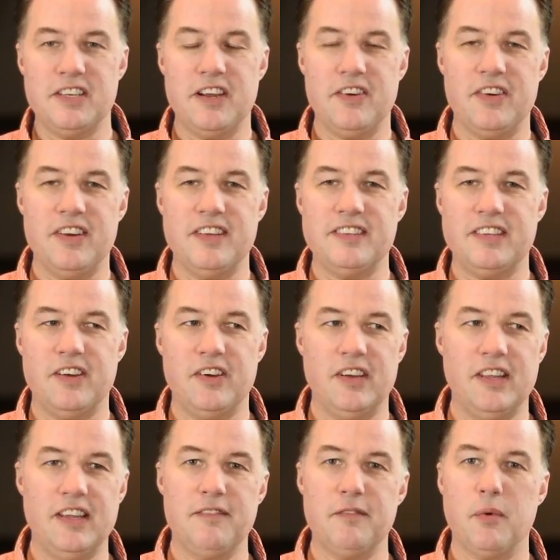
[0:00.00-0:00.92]
our series
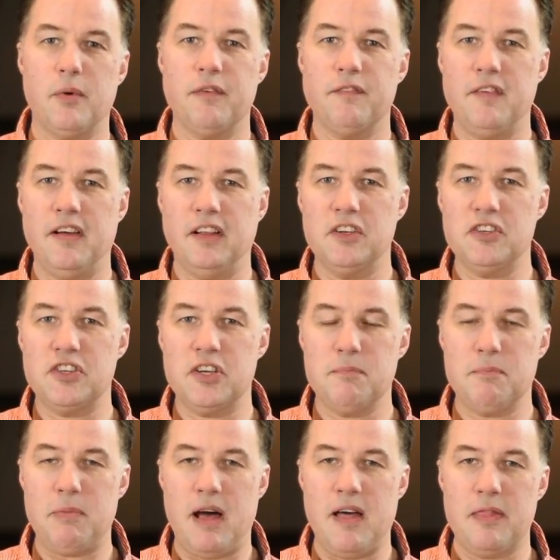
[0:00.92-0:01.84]
here at Living Word
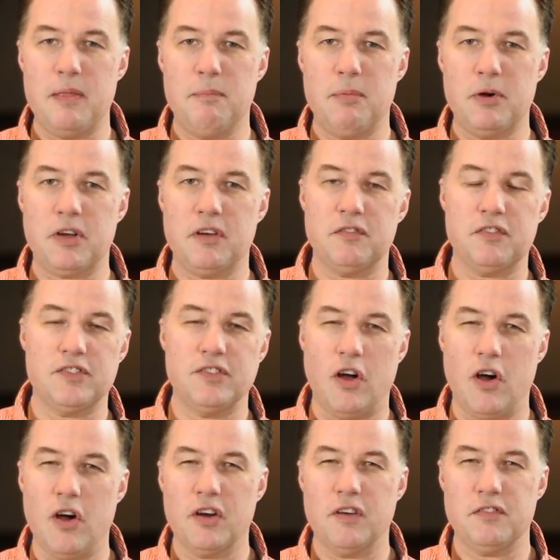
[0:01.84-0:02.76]
Fellowship on the book of
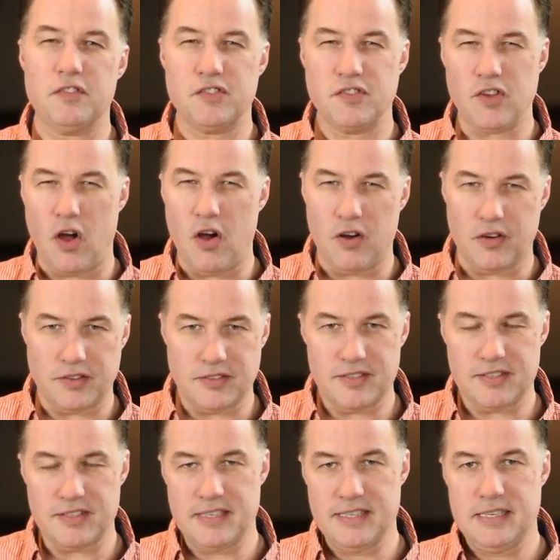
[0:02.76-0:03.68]
Song of
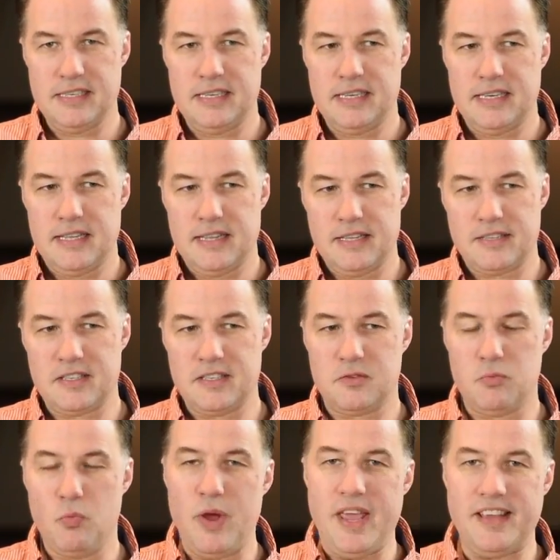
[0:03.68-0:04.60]
Songs.
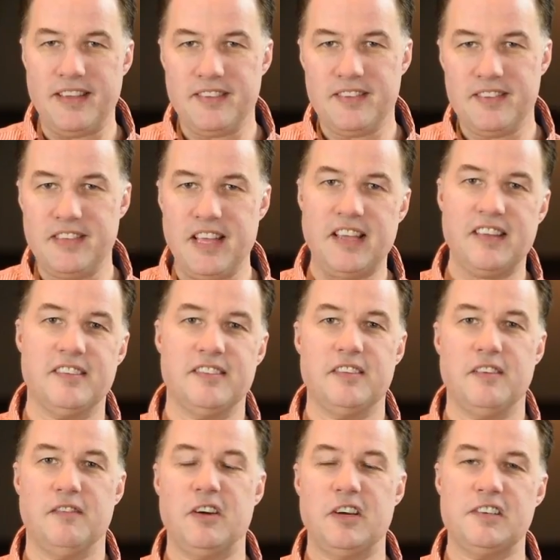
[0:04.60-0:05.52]
This is week
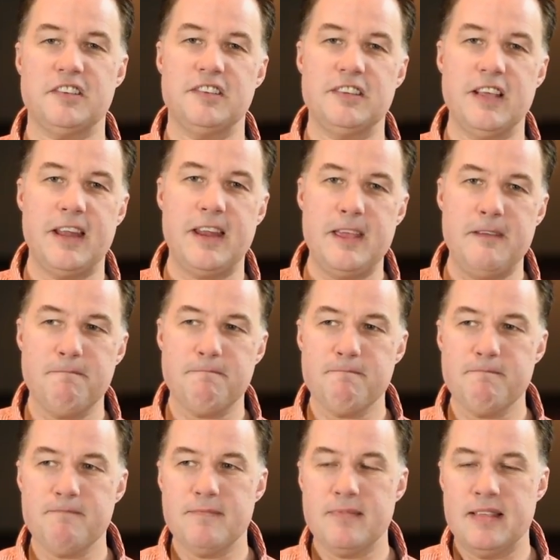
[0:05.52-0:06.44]
6 of our study,
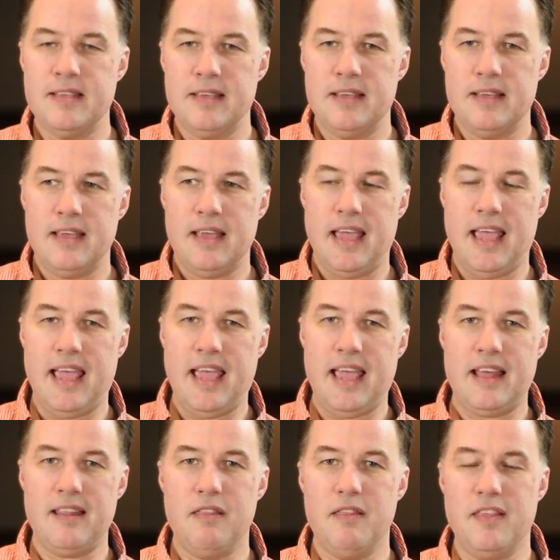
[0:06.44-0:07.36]

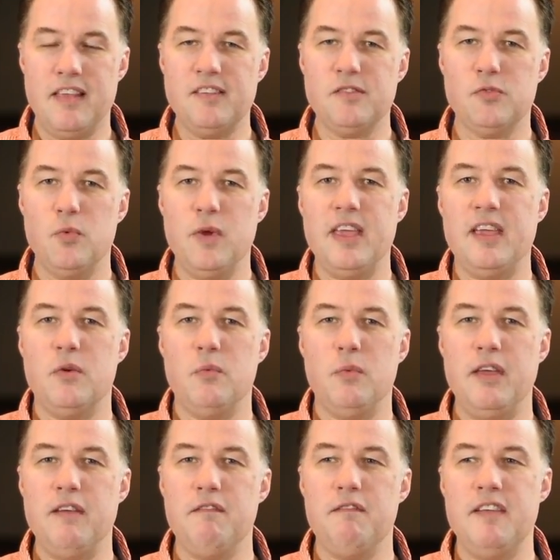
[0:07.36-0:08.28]
and this
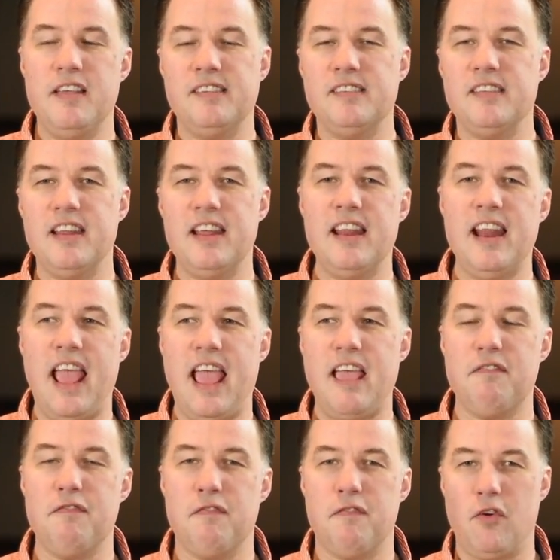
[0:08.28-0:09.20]
week we
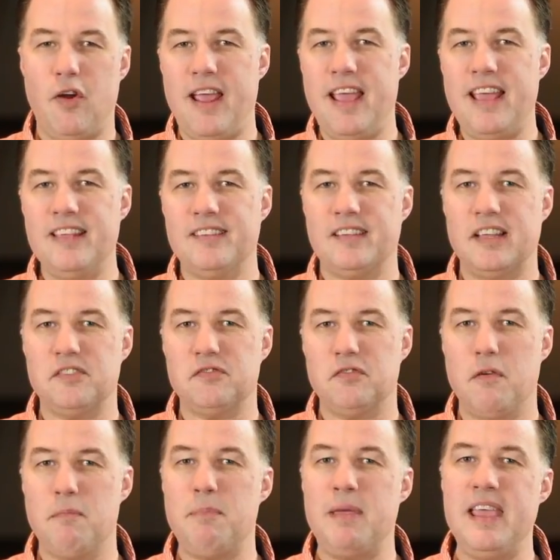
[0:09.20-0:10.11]
visited a phrase
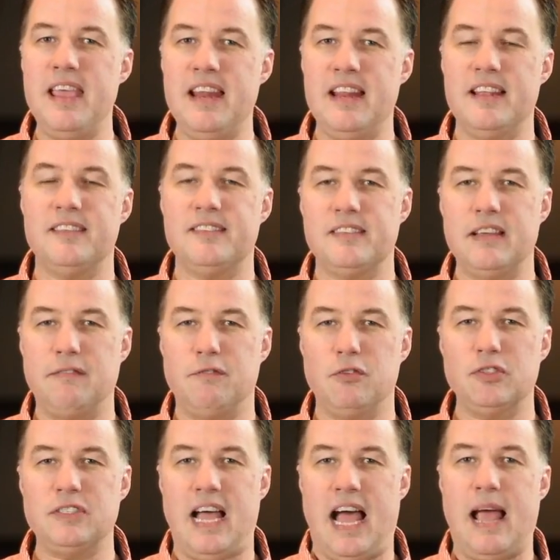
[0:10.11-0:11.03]
that's repeated
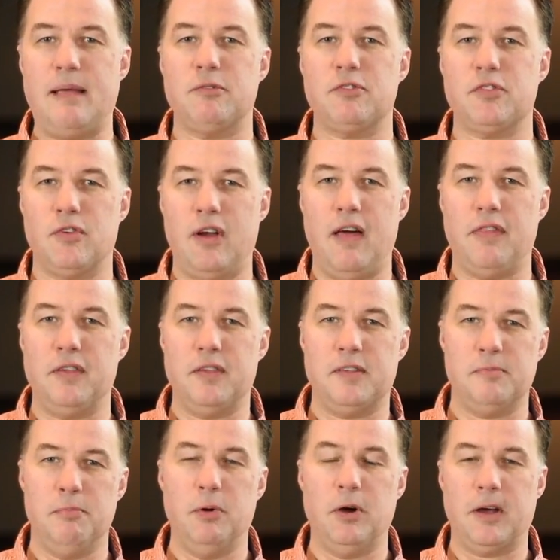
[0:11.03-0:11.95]
several times throughout
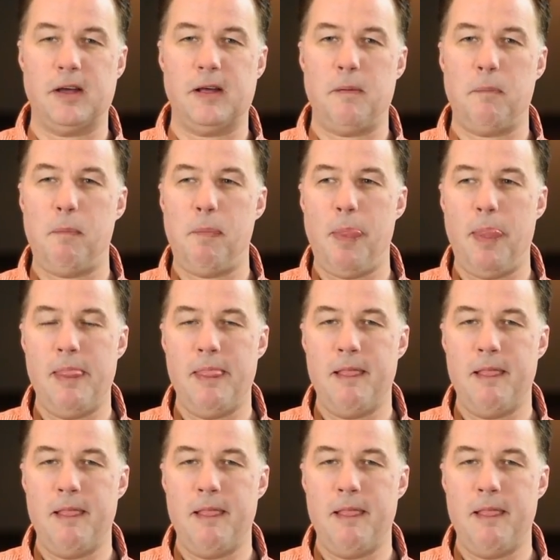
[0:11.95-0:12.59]
this book.